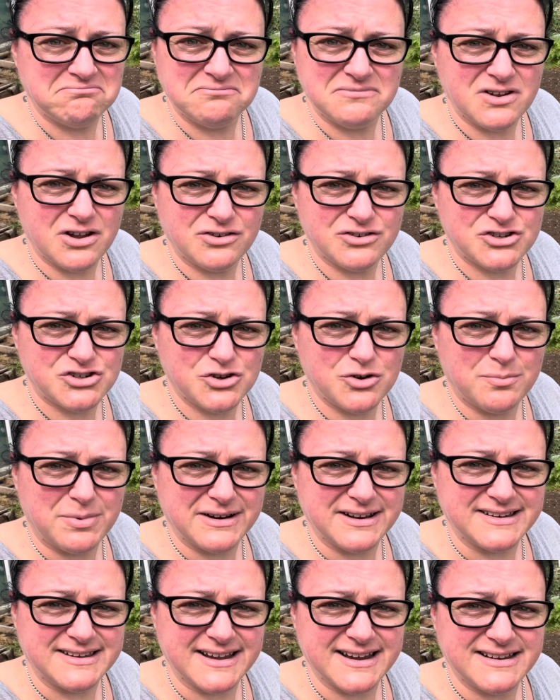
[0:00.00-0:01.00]
not too bad
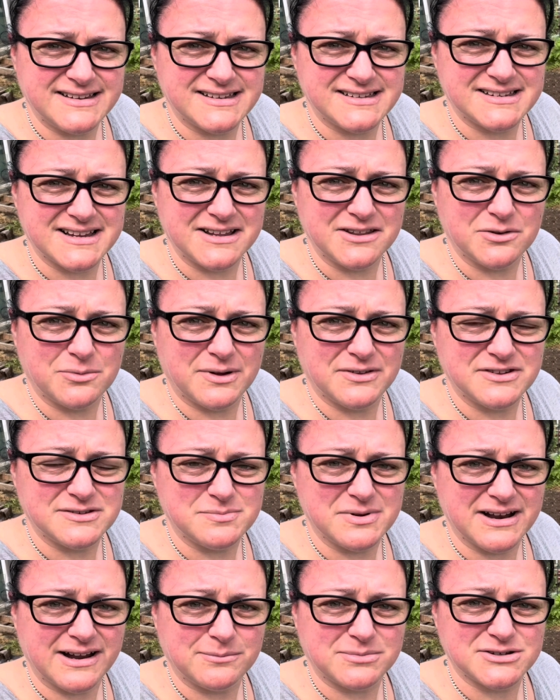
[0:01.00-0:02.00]
a day, to say the weather's
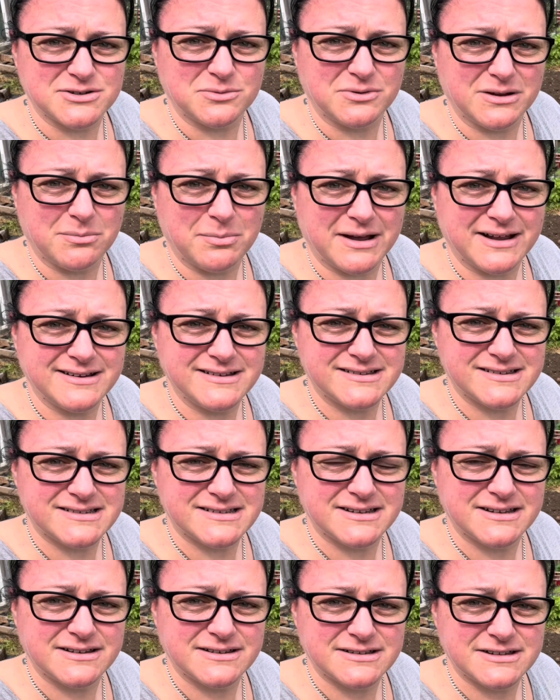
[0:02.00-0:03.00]
been absolutely pants.
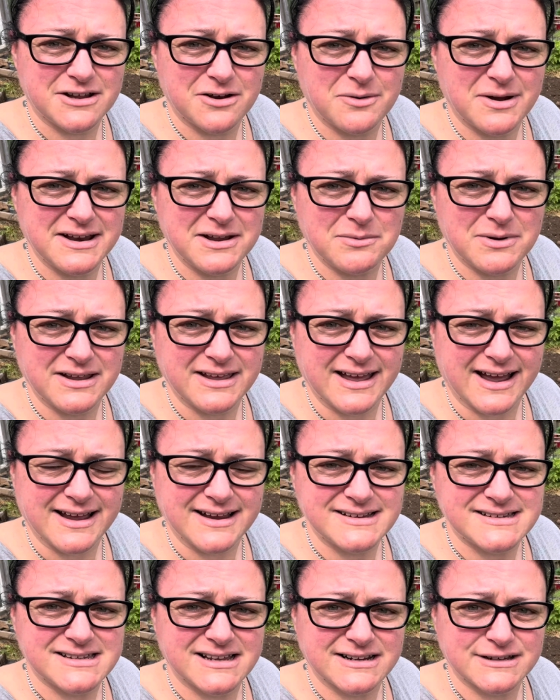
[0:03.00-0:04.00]
So anyway
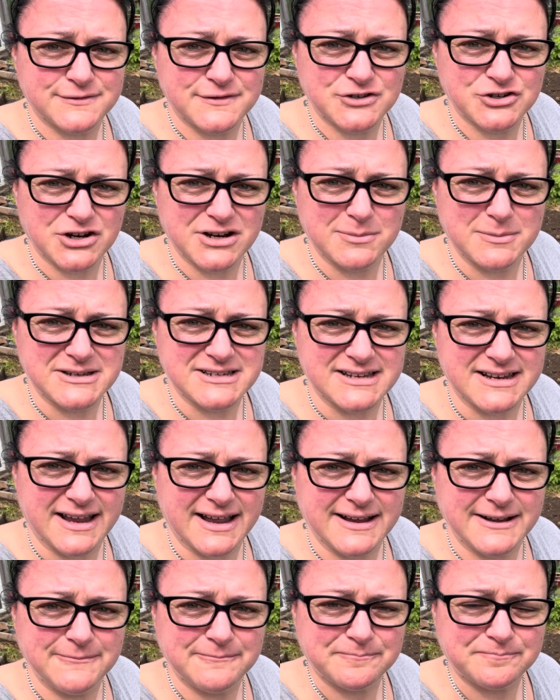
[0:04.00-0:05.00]
guys, thanks for joining me
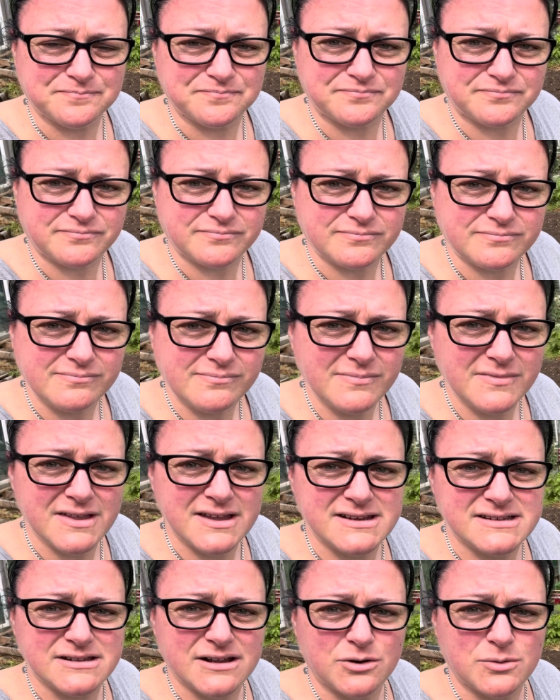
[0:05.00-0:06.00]
today.
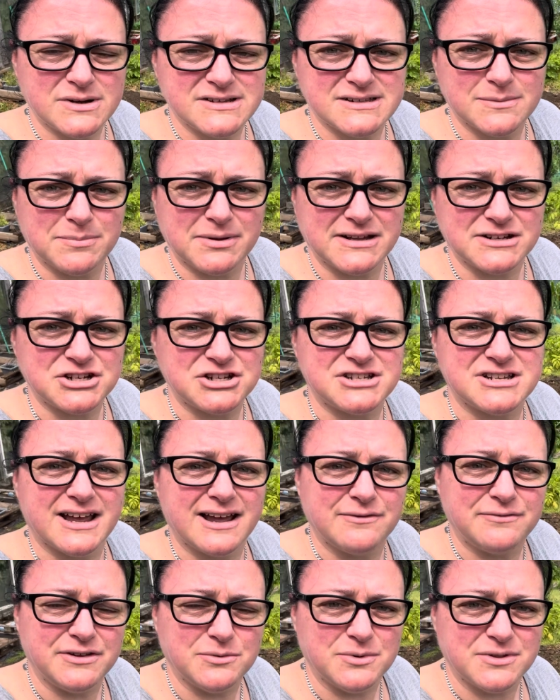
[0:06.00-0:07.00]
It's always a pleasure to
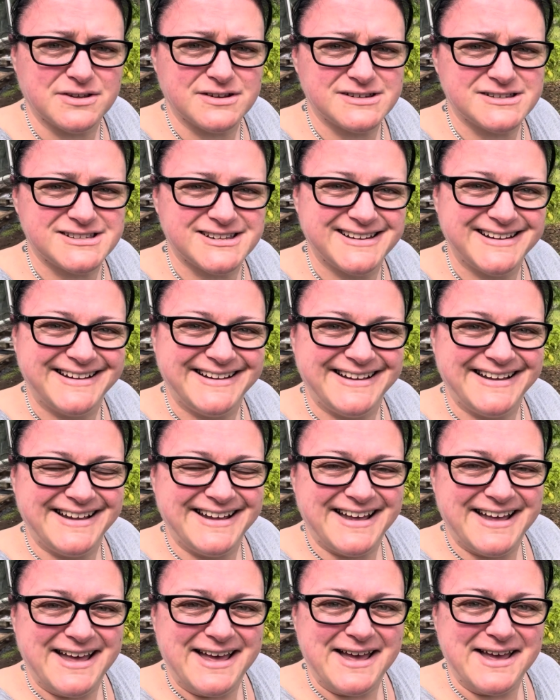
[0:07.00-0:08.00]
have you with us,
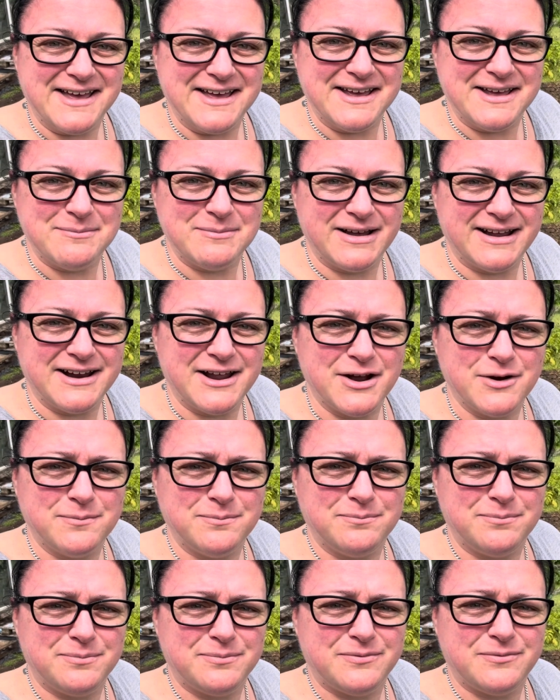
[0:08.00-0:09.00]
and hope
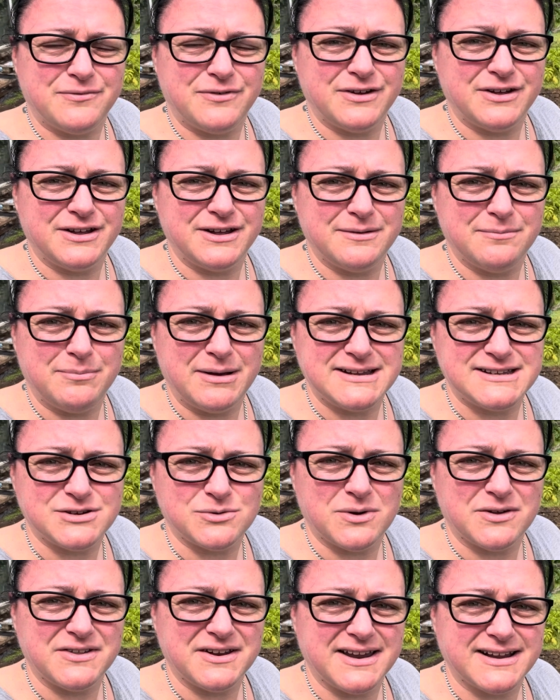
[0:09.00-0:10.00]
for better
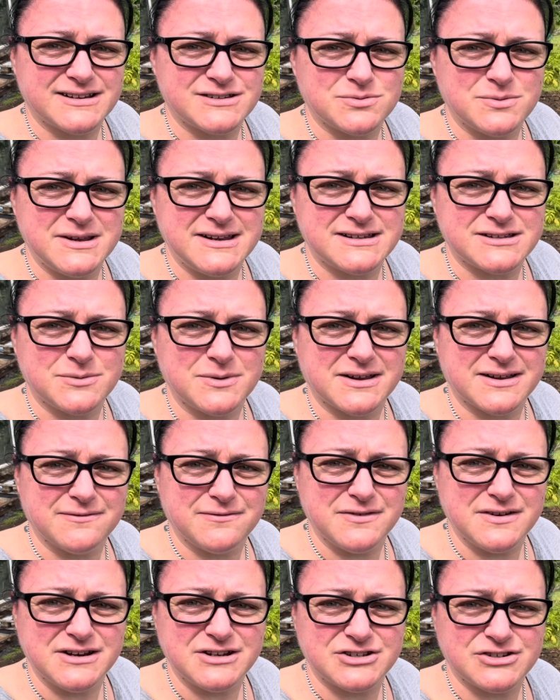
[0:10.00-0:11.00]
weather next week so we can
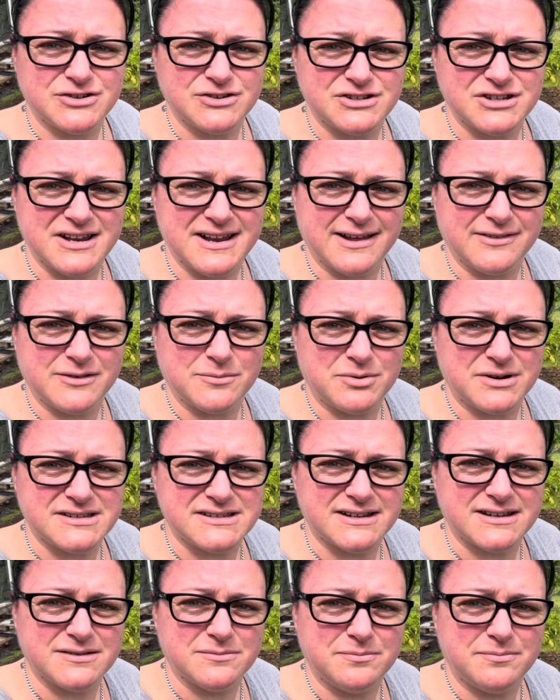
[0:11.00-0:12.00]
finish sorting out the
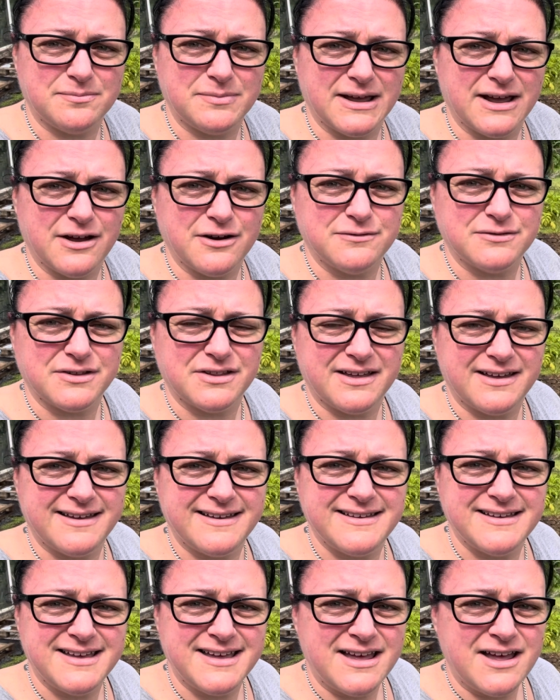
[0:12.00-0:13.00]
brassica bit over there.
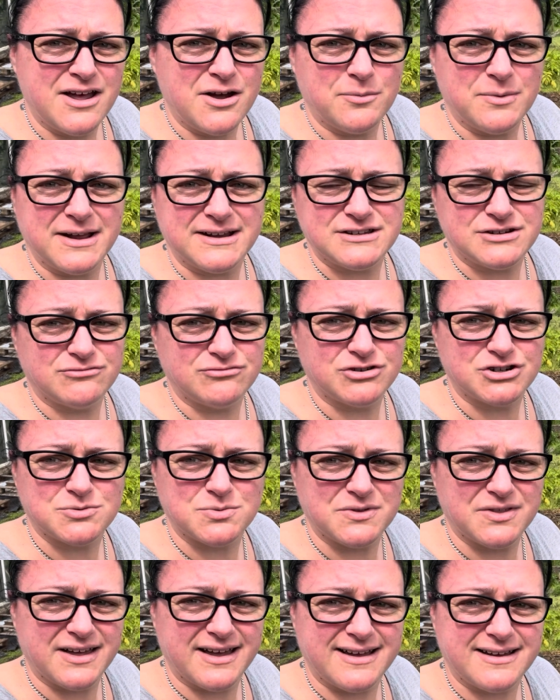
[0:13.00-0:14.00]
We had to rush
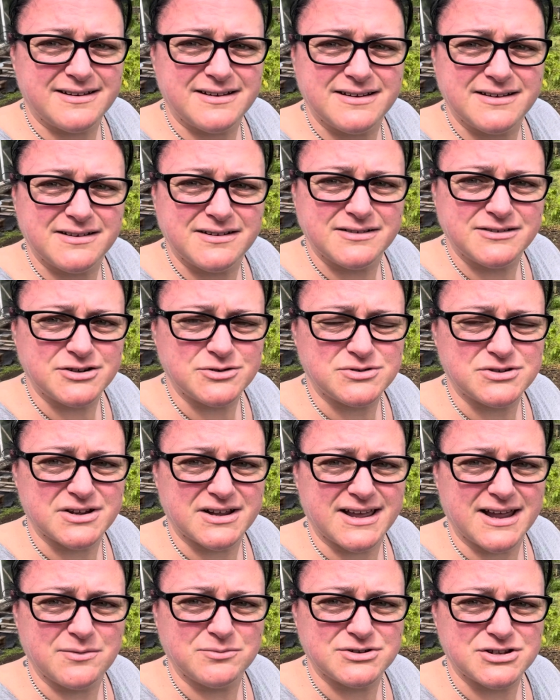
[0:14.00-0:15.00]
with that due
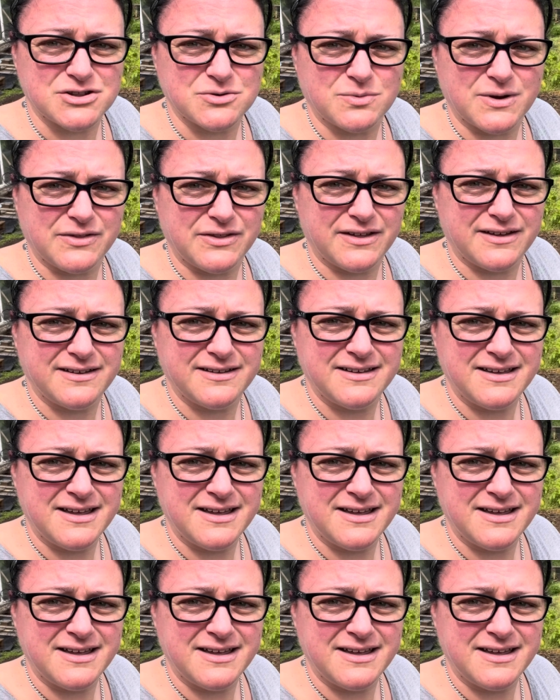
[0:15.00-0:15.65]
to the weather,